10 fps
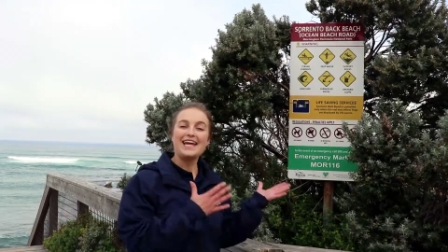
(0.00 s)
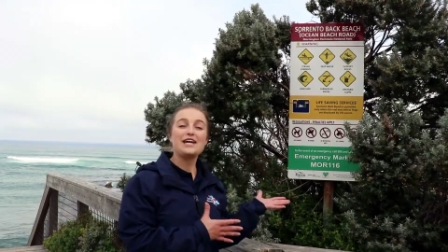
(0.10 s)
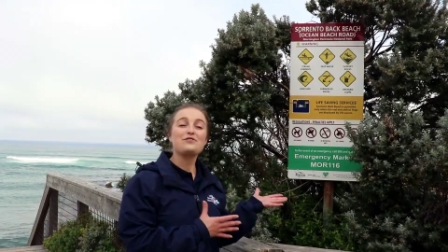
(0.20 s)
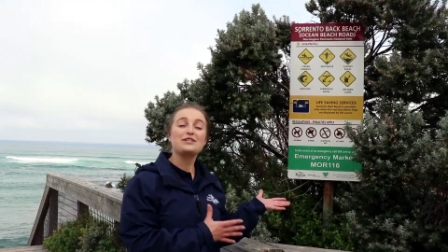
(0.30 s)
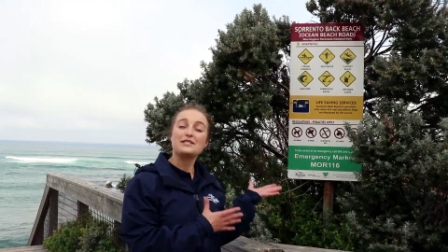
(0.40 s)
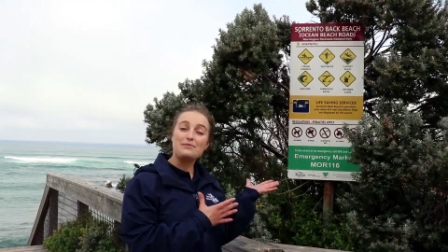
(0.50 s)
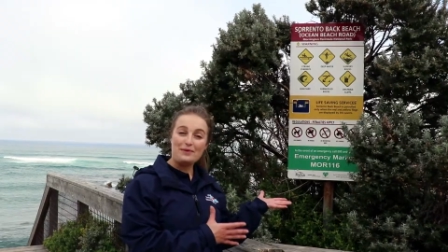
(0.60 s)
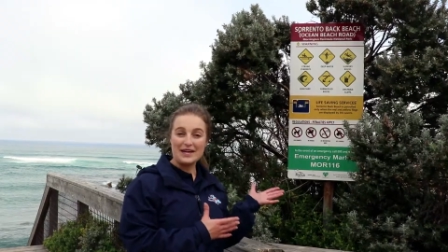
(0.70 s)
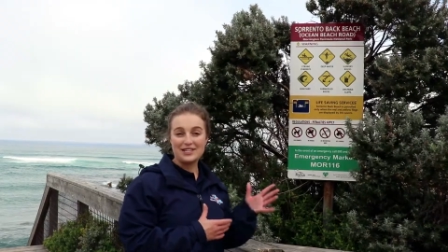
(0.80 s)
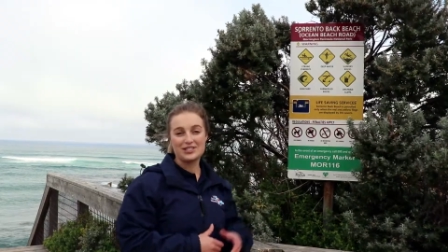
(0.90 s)
Here is the
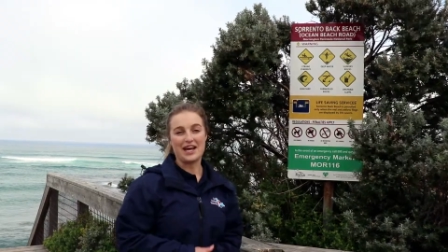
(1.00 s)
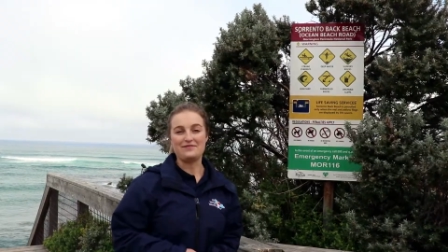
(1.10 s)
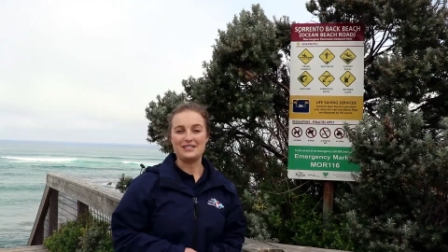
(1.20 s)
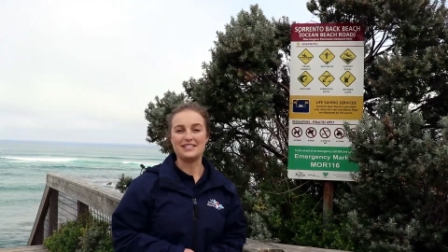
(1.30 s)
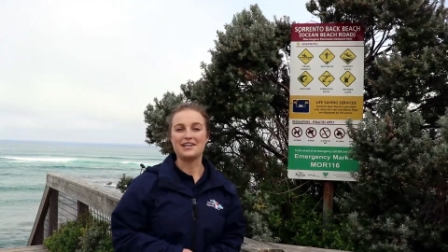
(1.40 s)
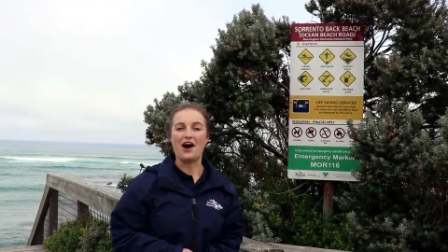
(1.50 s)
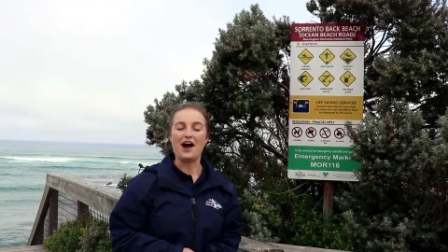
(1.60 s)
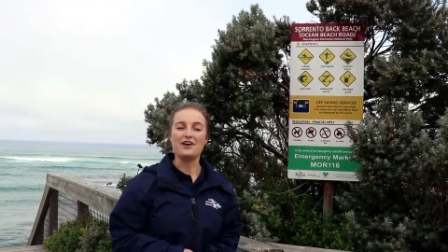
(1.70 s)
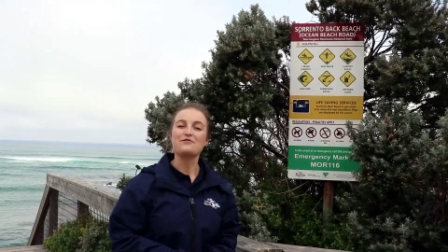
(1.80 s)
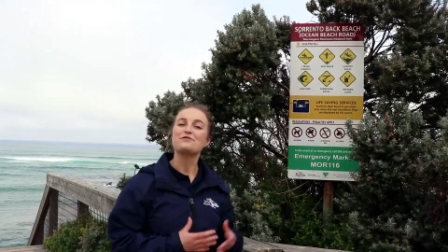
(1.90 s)
beach safety
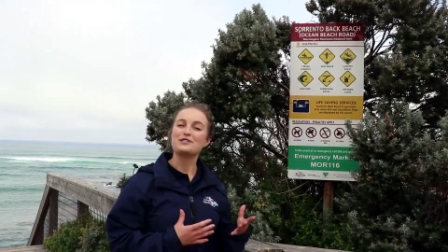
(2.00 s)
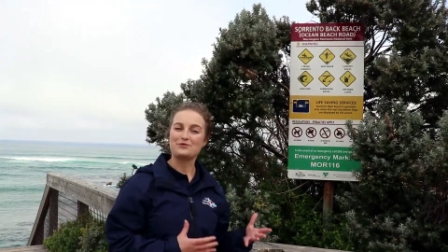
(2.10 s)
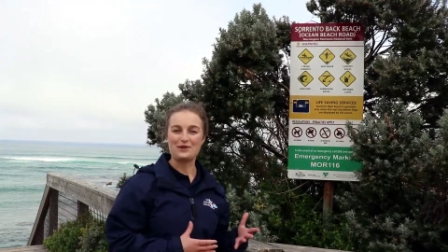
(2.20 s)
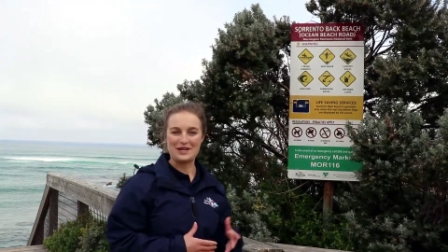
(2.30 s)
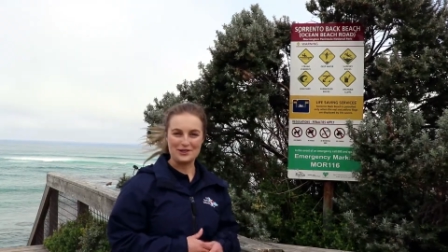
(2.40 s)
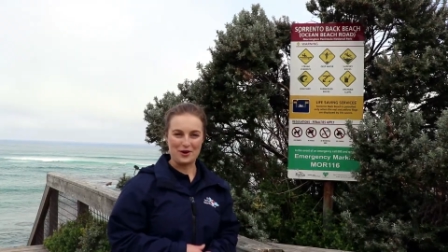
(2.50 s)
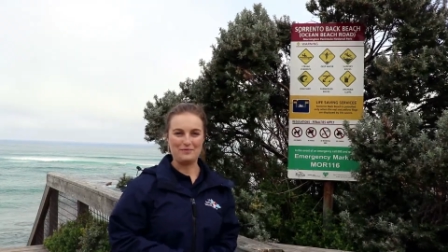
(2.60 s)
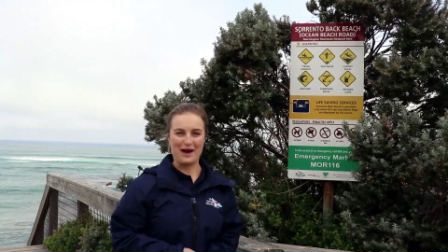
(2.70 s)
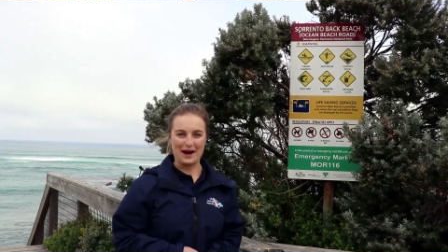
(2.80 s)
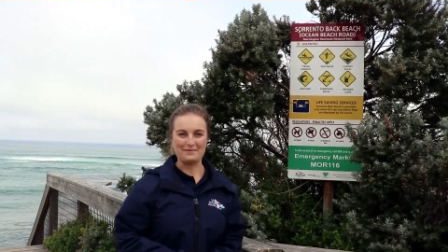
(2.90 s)
sign for Sorrento
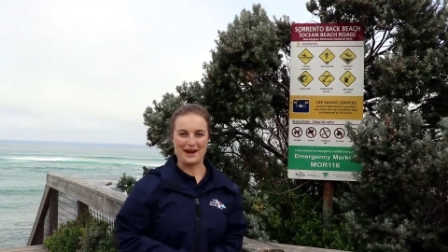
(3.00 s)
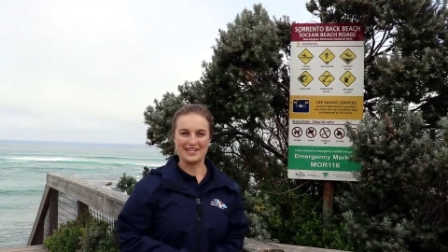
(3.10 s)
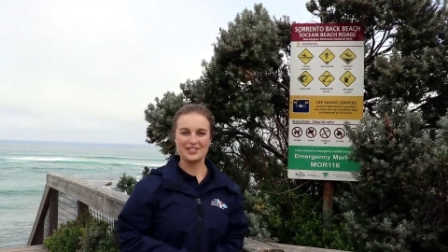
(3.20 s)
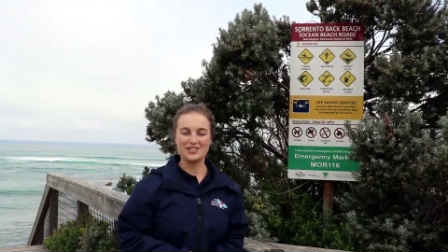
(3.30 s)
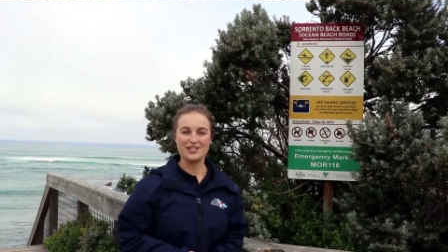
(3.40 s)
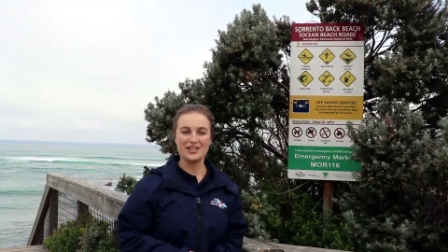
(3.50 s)
Back Beach.